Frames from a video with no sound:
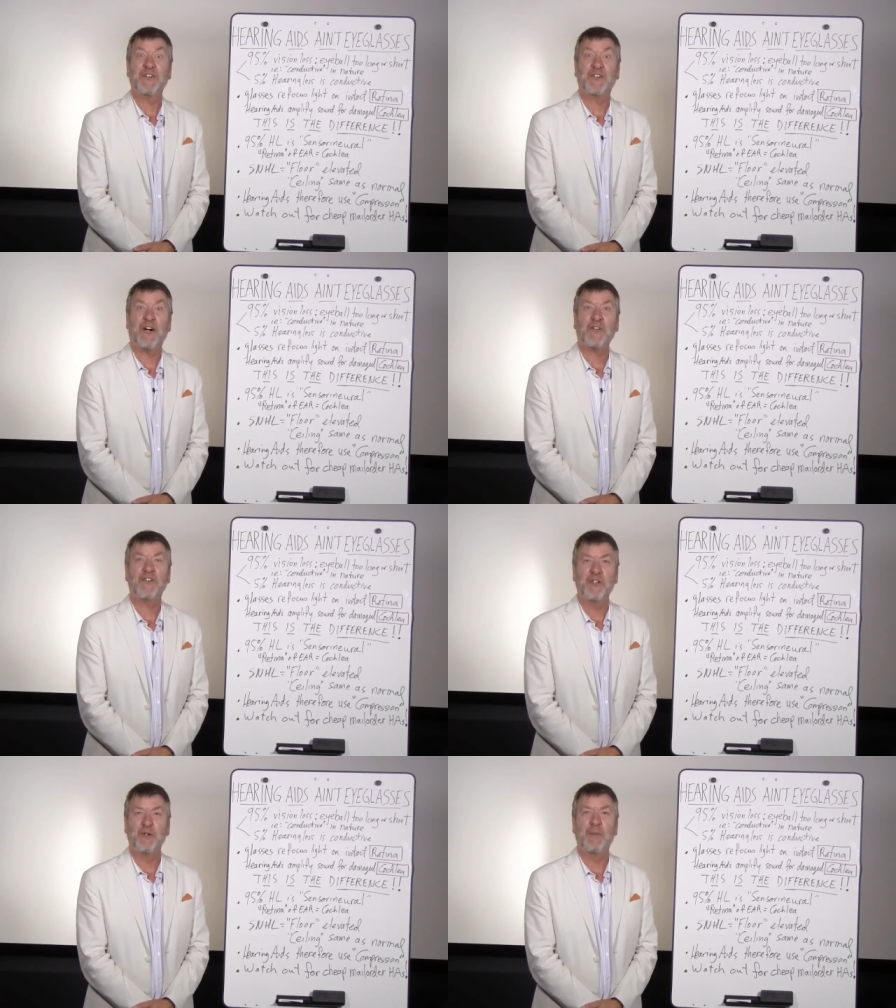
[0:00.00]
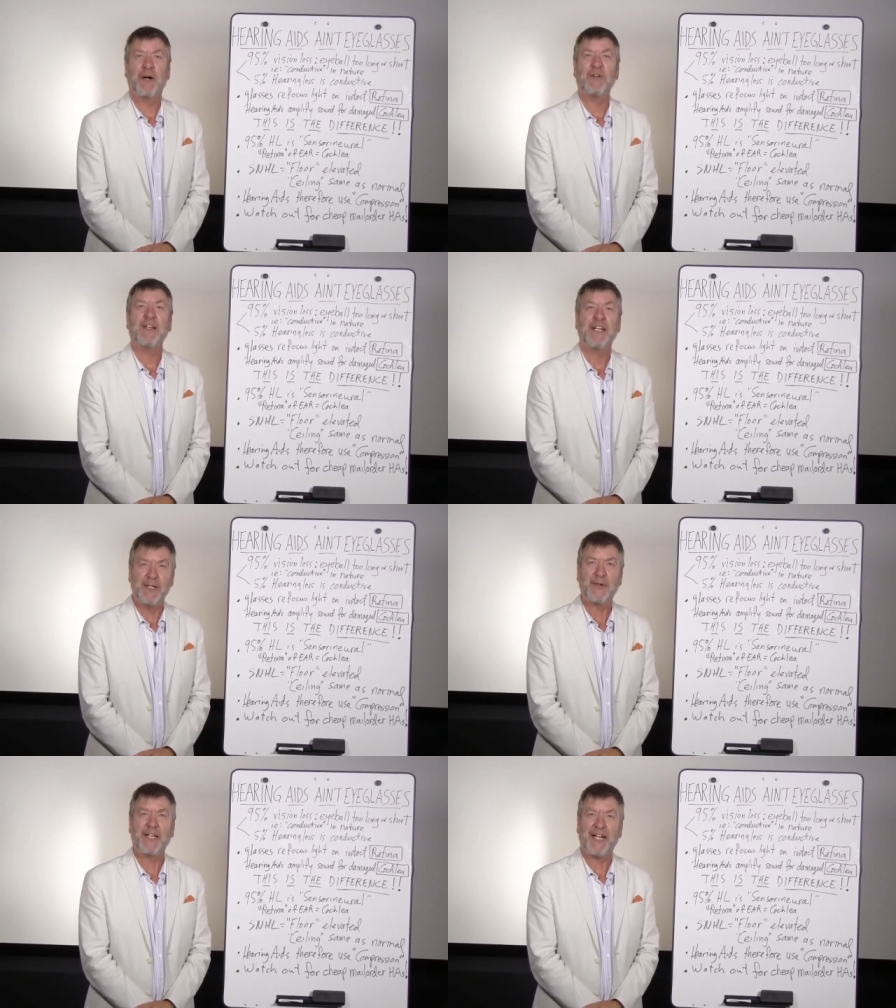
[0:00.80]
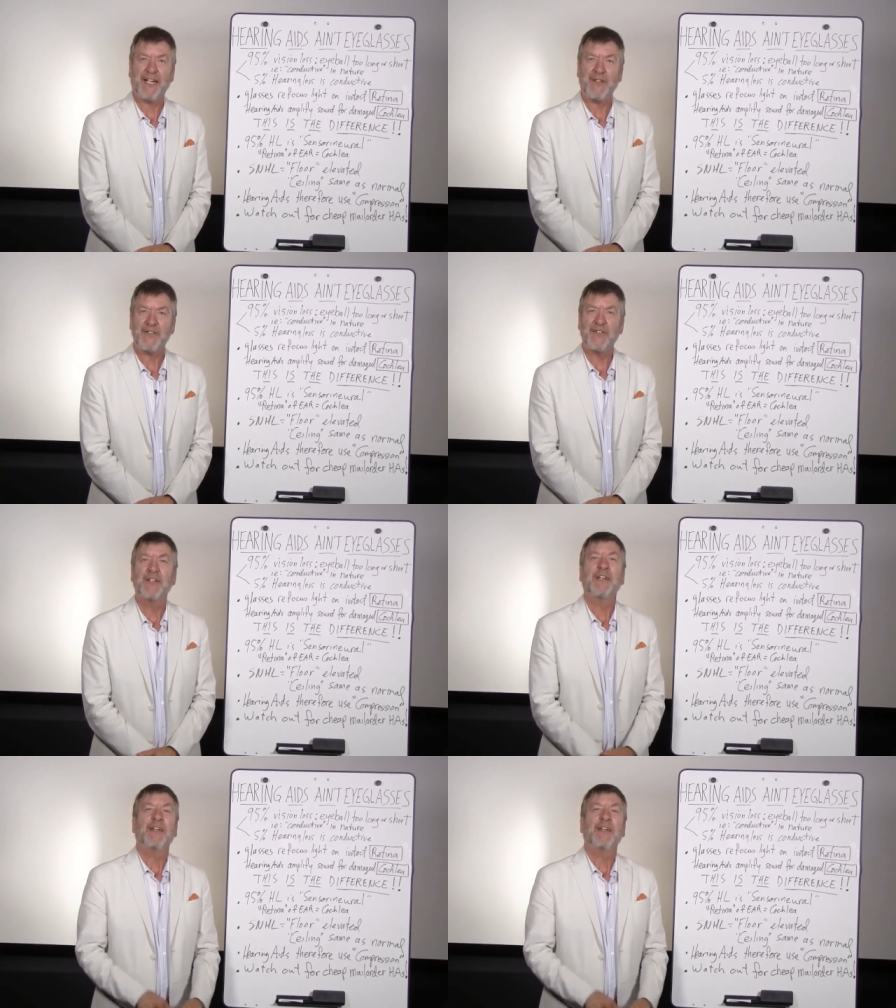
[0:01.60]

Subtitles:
to talk to you about hearing aids.